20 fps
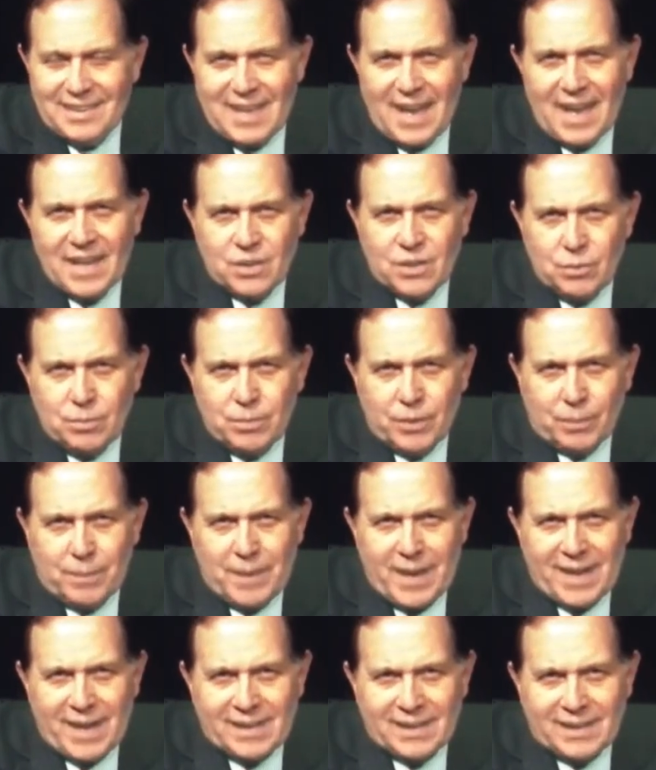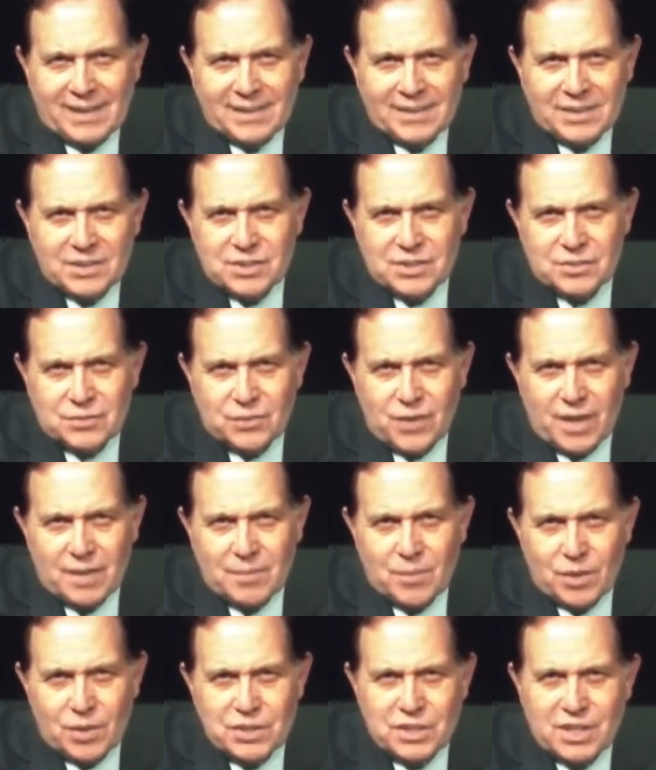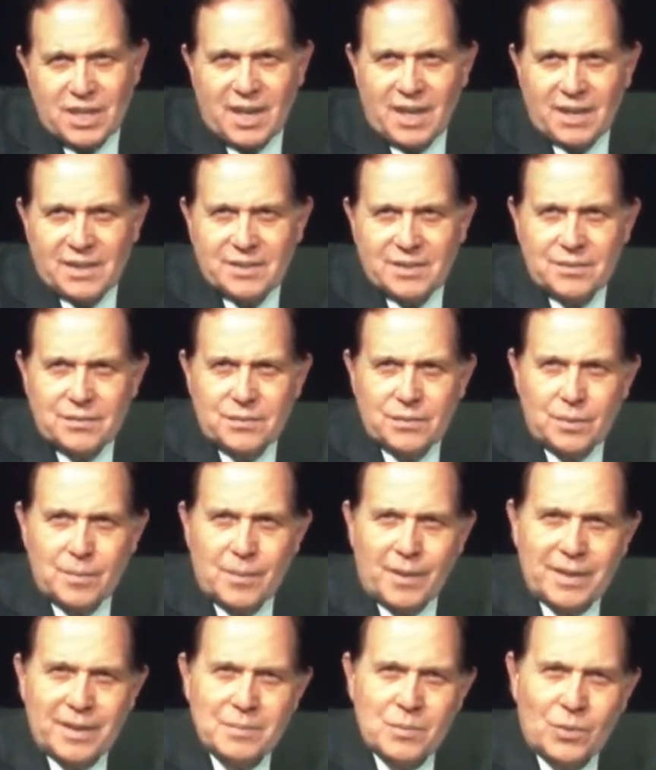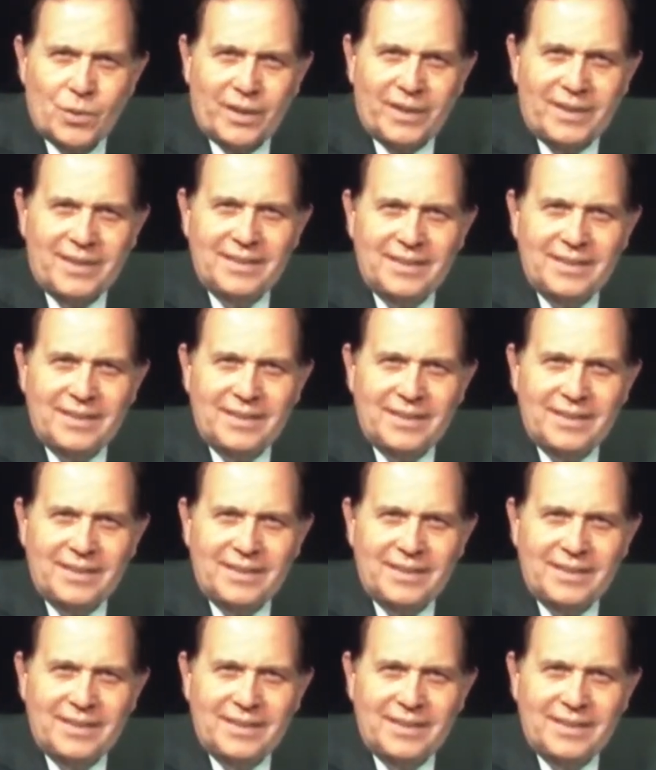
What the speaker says: Thank you, Bill Padalon. This is Frank Marchand for Money Morning.